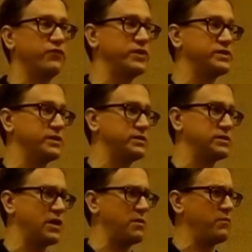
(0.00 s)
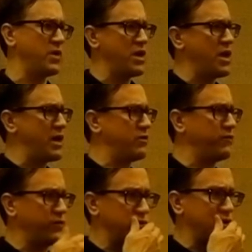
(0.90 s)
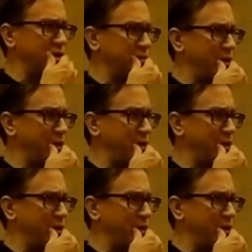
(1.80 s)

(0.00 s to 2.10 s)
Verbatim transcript: For instance, um, I don't know if you talked